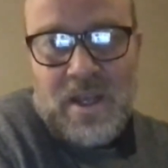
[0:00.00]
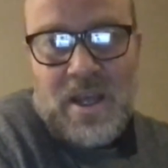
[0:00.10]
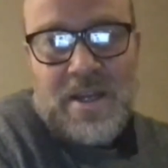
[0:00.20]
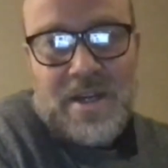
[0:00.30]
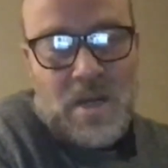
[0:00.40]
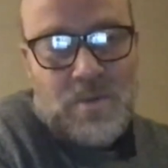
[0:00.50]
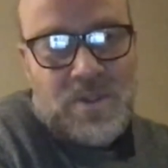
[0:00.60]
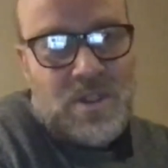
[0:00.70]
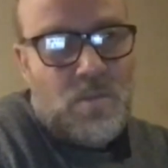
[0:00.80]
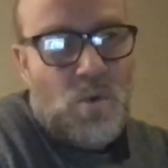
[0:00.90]
And now we're
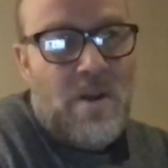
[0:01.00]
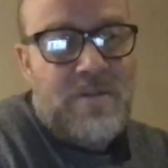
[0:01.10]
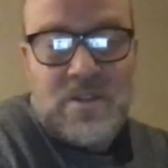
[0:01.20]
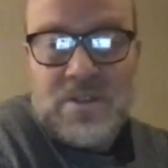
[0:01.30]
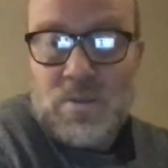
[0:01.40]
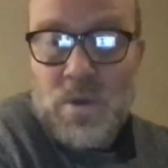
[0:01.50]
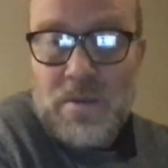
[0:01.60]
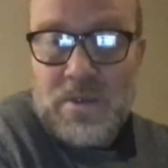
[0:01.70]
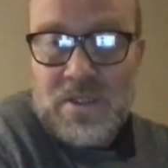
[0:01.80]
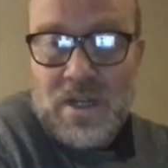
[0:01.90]
seeing more evidence where
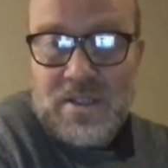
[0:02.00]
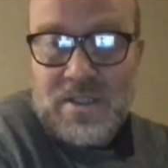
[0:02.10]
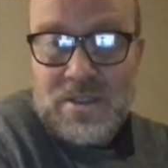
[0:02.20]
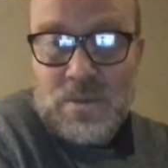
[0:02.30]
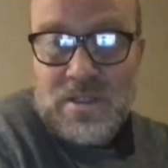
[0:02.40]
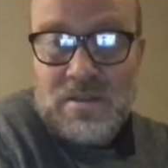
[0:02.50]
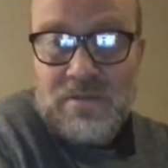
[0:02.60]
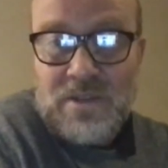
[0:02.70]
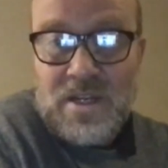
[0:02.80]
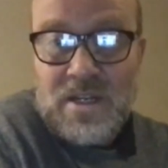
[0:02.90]
we're starting to
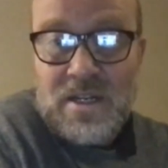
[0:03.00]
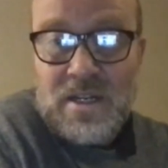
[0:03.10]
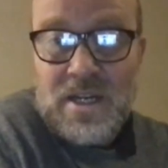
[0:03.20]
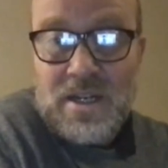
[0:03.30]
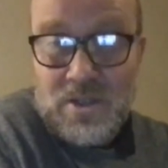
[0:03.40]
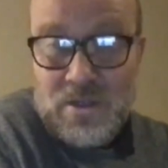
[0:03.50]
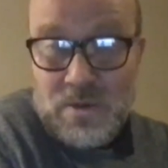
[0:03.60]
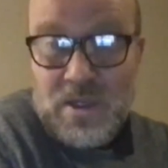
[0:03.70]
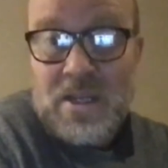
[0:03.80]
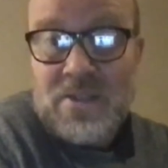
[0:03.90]
intervene in
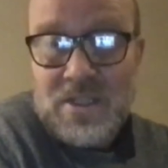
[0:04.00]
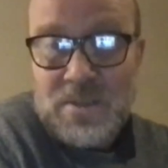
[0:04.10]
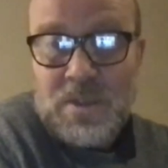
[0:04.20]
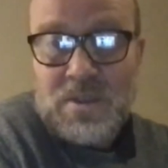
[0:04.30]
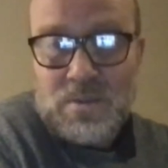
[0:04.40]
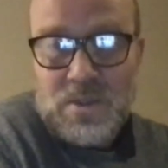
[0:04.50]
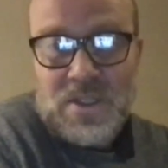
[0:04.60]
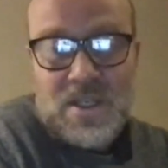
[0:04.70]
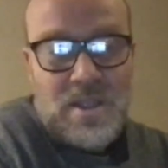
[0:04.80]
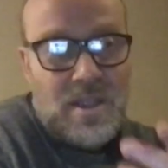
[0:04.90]
acute cases, because we
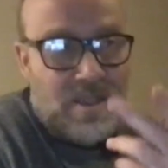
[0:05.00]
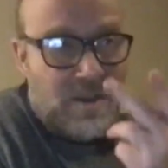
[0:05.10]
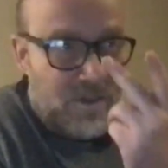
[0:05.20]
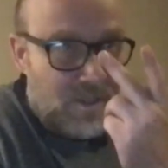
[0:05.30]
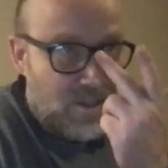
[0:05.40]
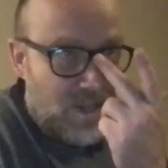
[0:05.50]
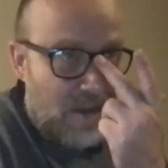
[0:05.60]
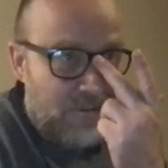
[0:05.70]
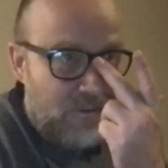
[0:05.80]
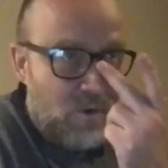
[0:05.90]
see that there's evidence
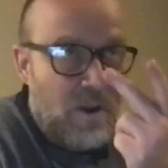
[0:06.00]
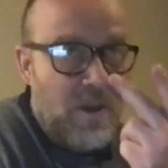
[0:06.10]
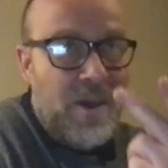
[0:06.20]
now for